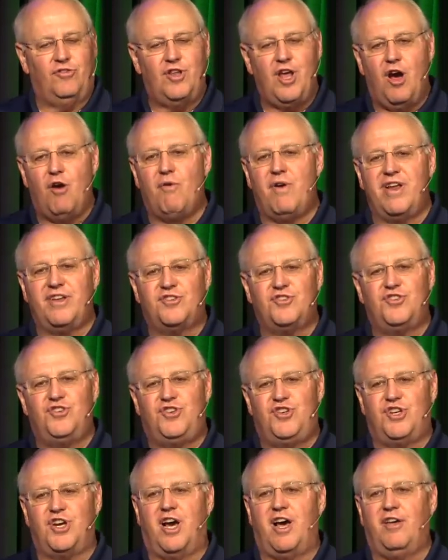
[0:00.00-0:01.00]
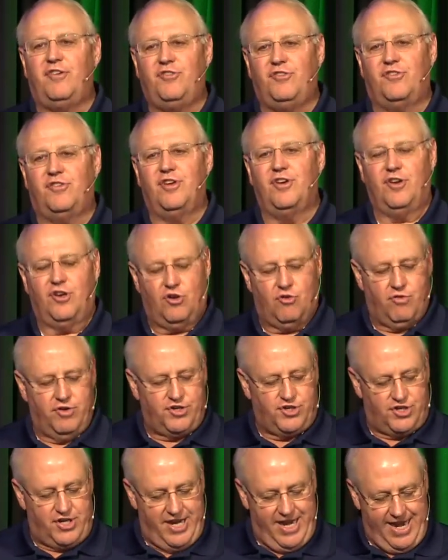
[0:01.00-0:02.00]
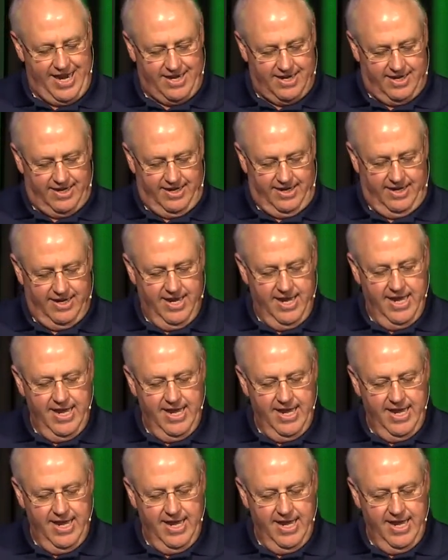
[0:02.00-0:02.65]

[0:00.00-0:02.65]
No, it's just Christianity.